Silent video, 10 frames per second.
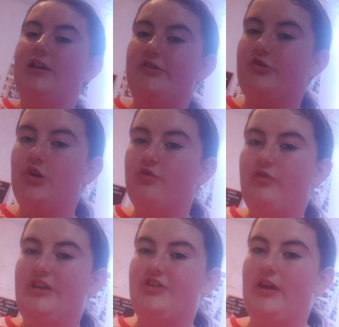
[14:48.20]
he just couldn't
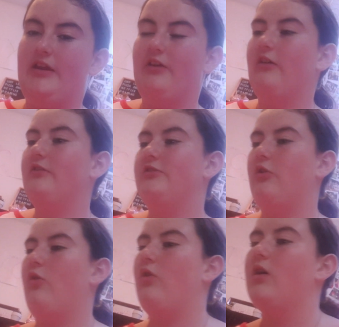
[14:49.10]
reach any.
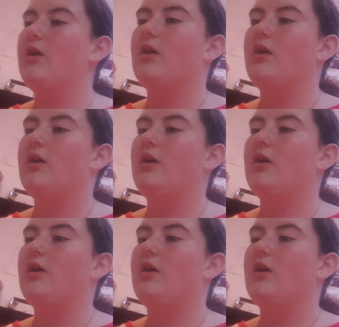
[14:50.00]
So